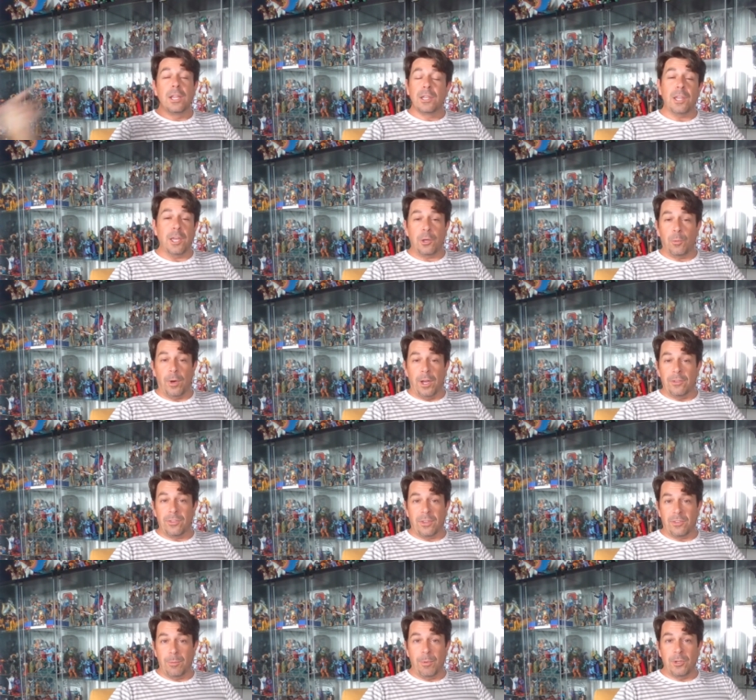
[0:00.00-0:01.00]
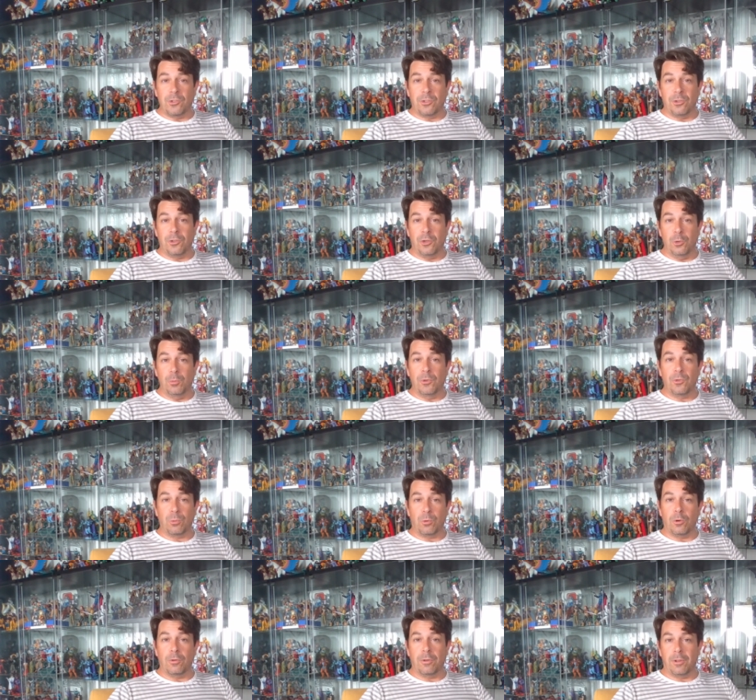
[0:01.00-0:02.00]
Likewise, as I mentioned, humans
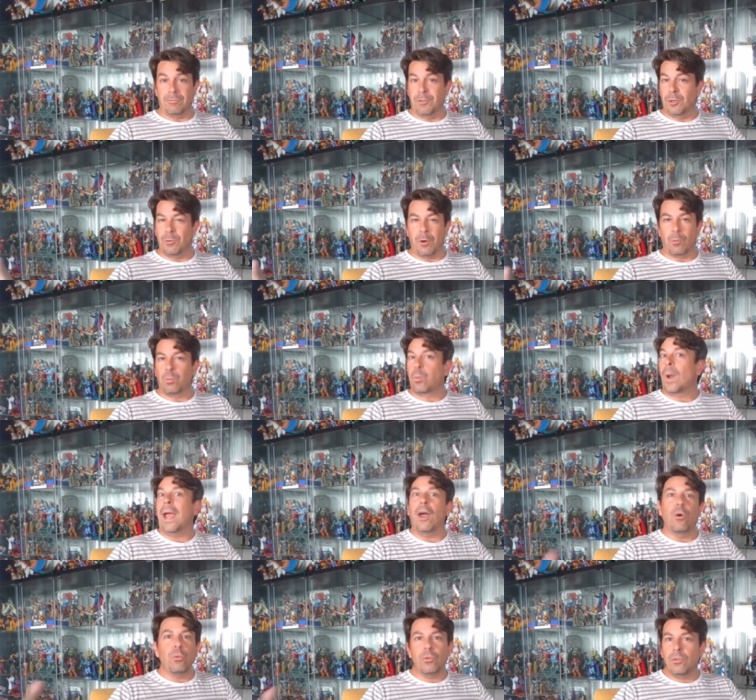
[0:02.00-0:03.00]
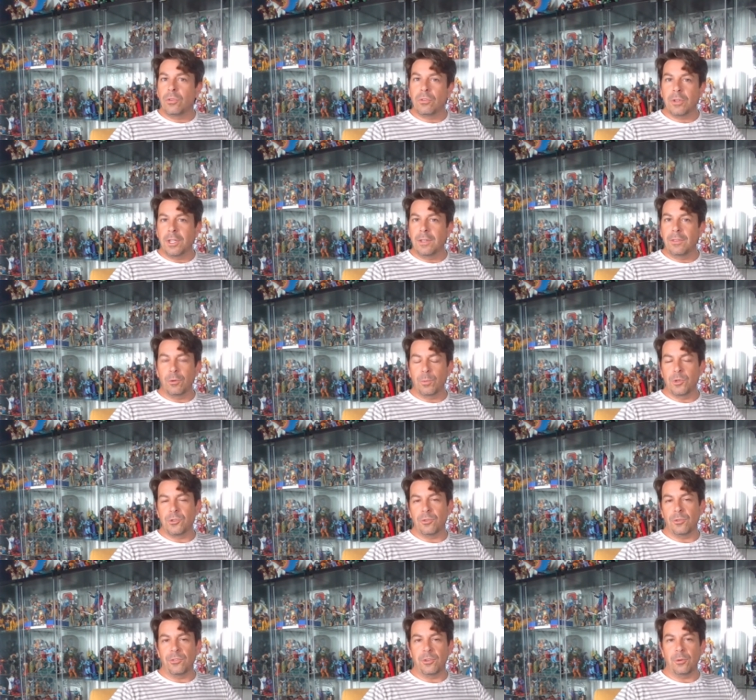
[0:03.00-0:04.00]
were you know around in the
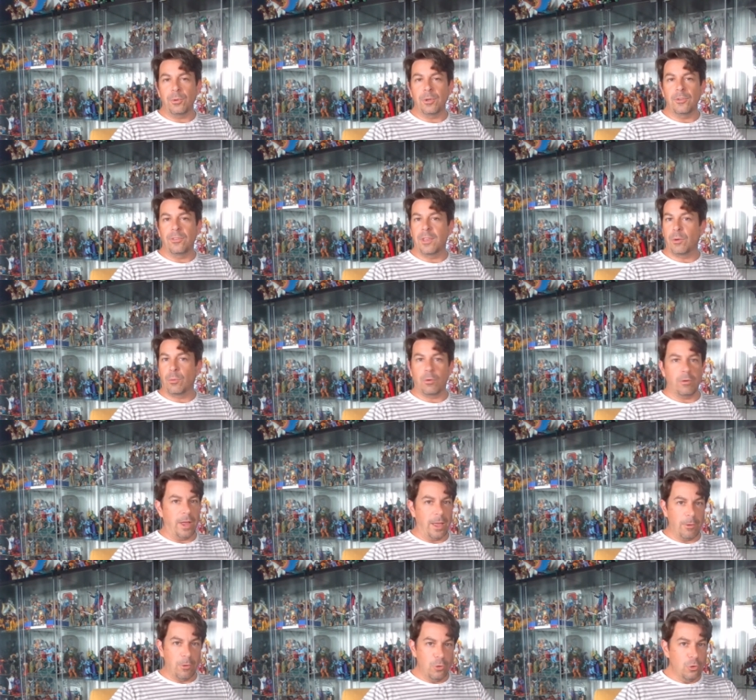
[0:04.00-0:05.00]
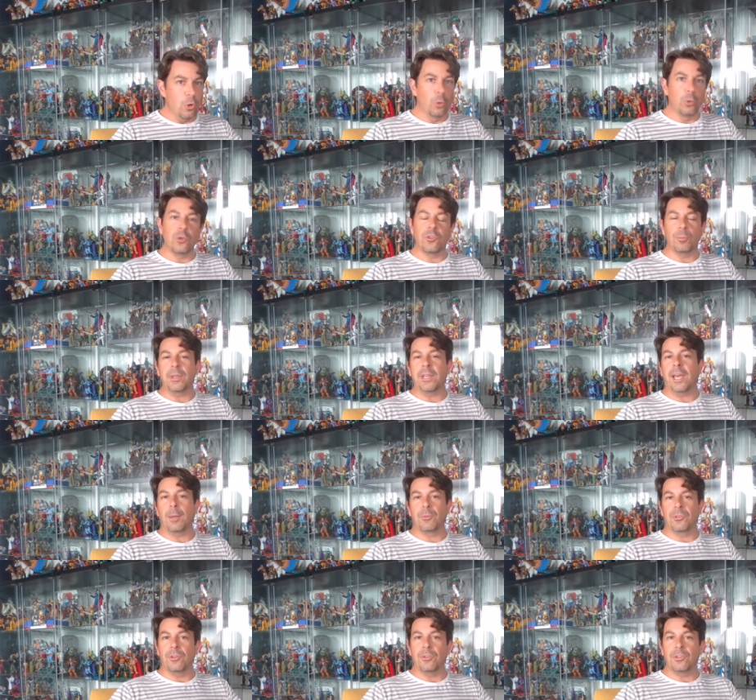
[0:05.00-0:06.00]
original series. They were noticeably
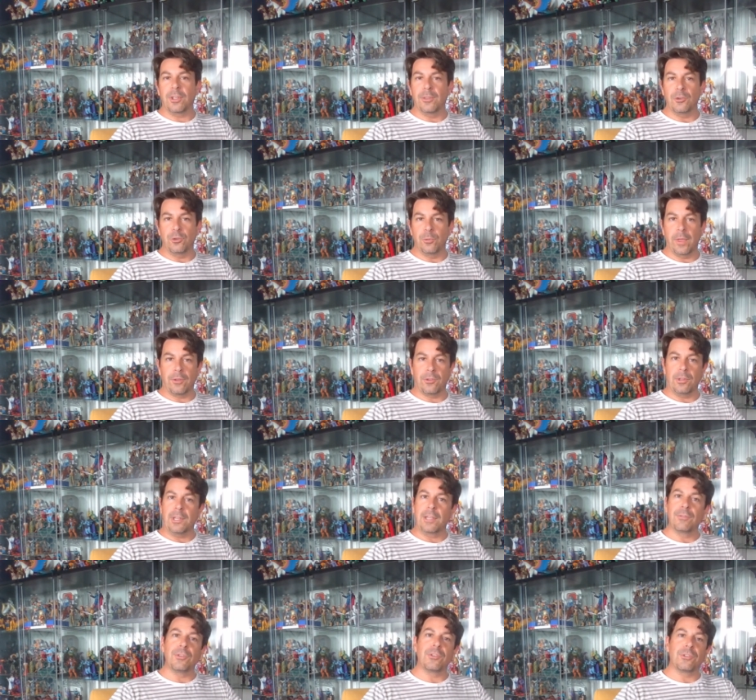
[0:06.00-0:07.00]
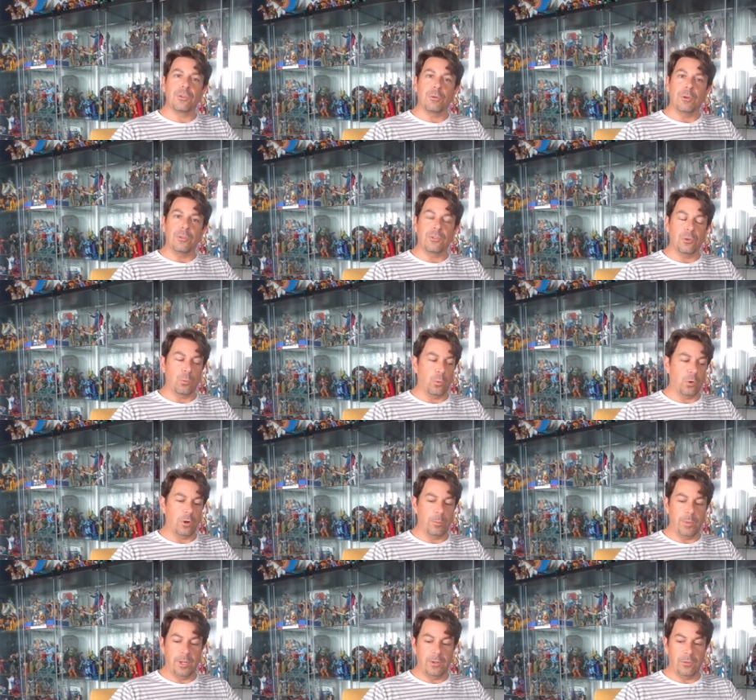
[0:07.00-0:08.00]
absent in the 2011 series, so
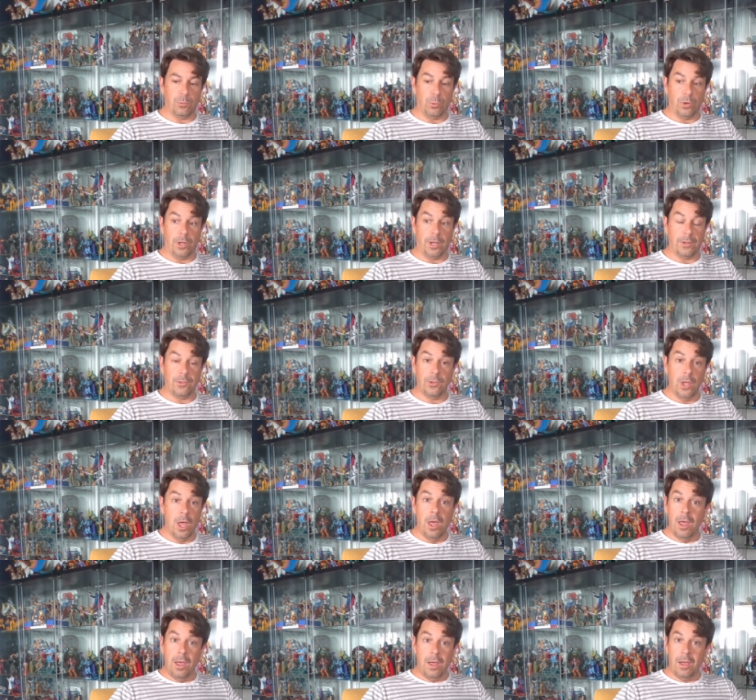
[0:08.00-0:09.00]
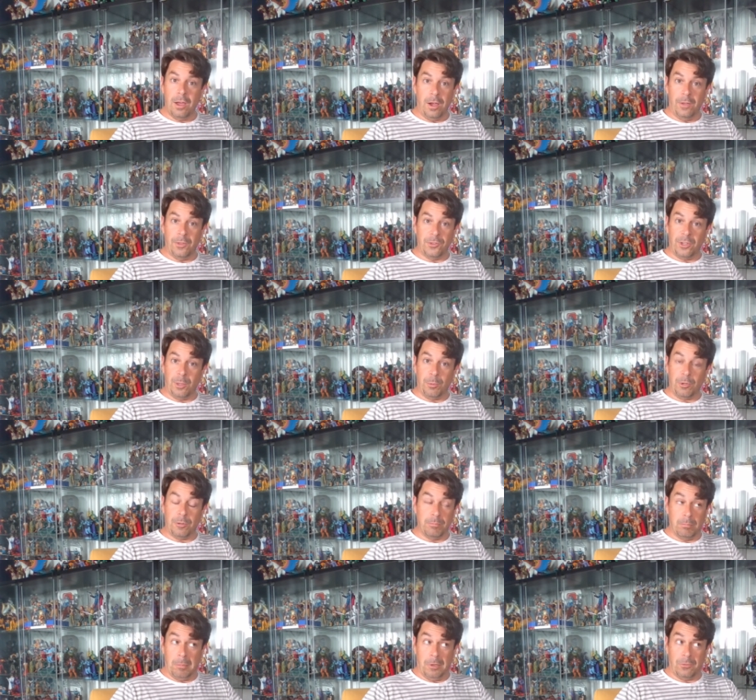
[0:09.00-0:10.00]
warrior maidens were not on the table
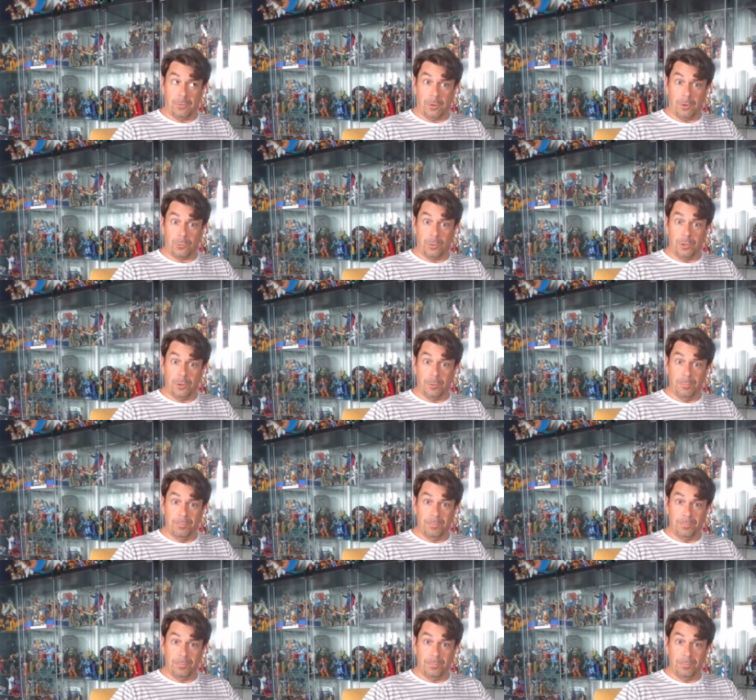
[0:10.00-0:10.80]
as far as we know.